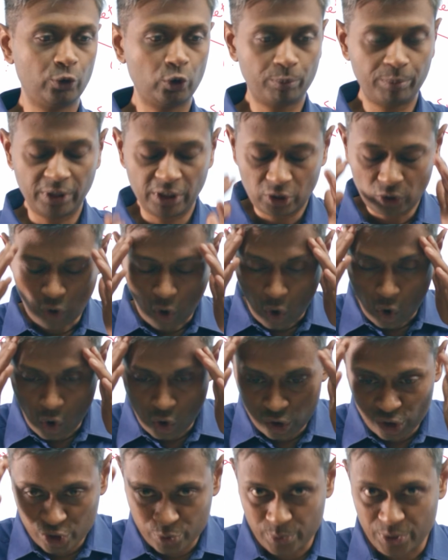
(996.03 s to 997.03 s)
being
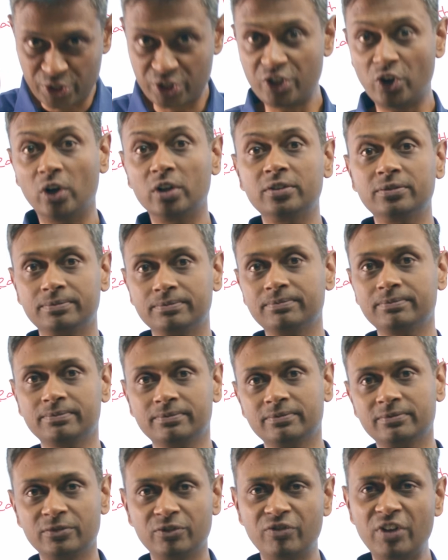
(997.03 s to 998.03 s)
all switched on.
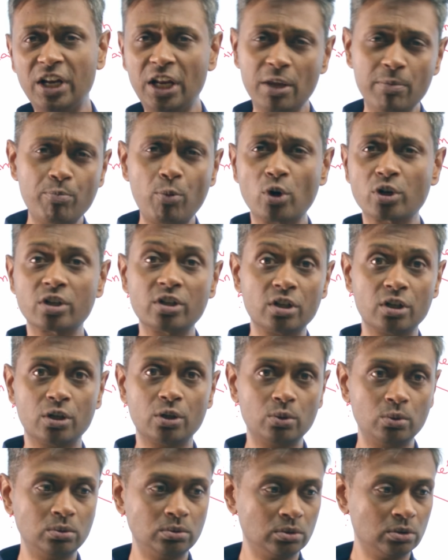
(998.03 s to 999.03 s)
Very important
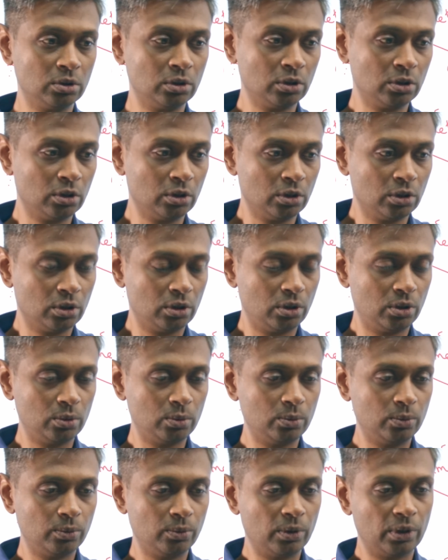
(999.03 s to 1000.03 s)
to
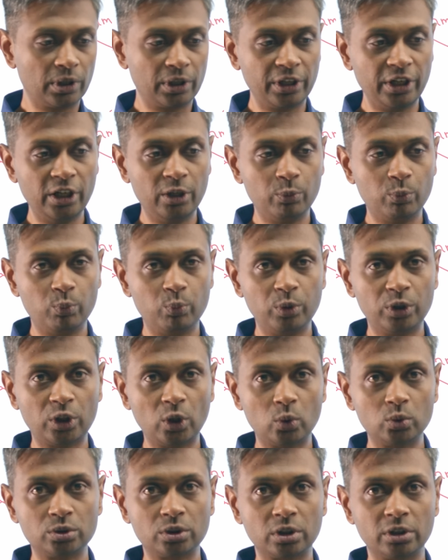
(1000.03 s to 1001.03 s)
read
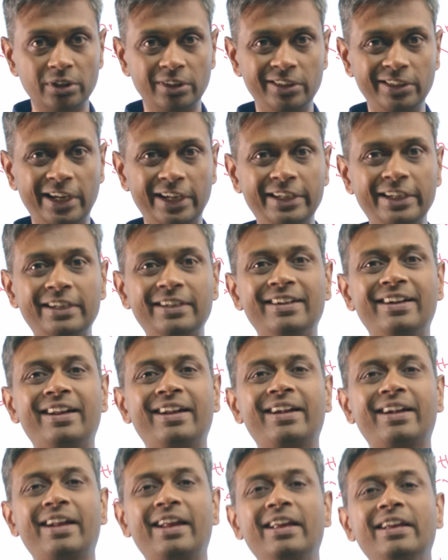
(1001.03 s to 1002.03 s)
without getting
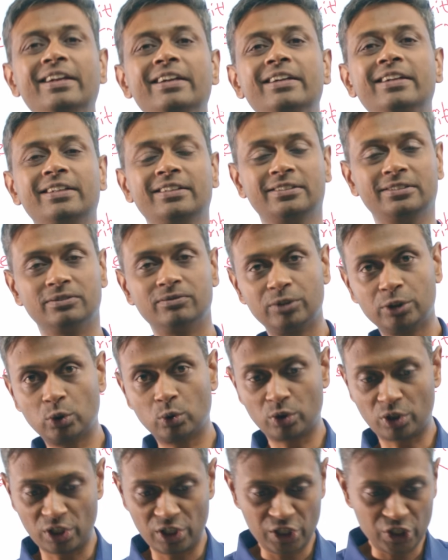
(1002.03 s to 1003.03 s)
drained,
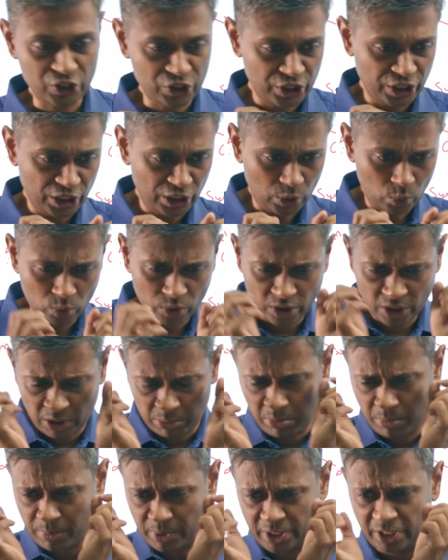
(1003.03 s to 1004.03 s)
without listing down and
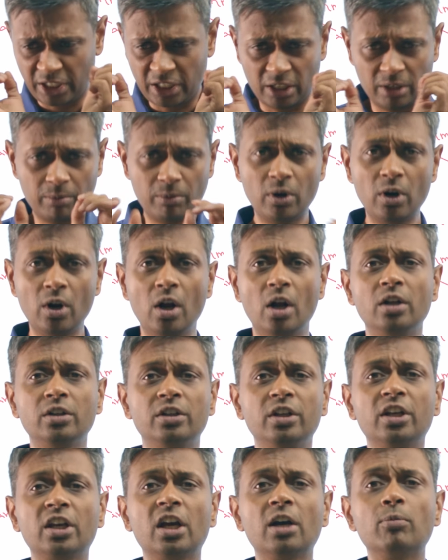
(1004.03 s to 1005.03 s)
remembering and
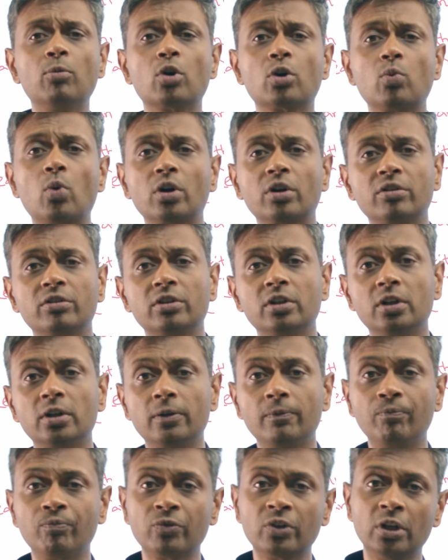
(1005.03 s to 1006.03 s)
thinking about what is the